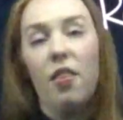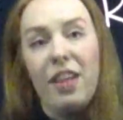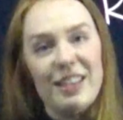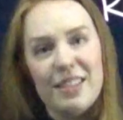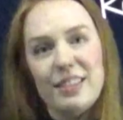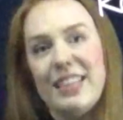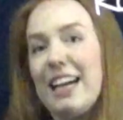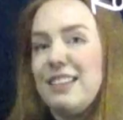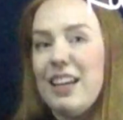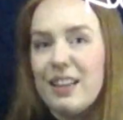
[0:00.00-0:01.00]
This is a
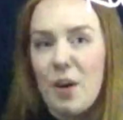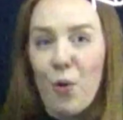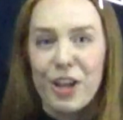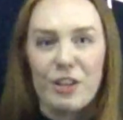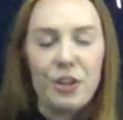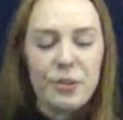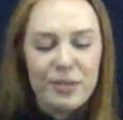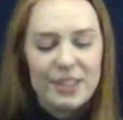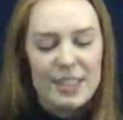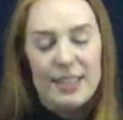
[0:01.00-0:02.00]
technique that we can
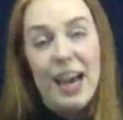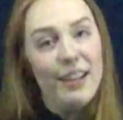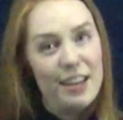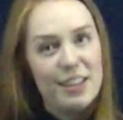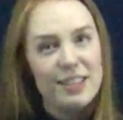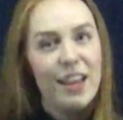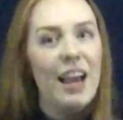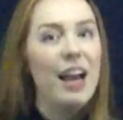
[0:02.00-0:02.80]
use to tell us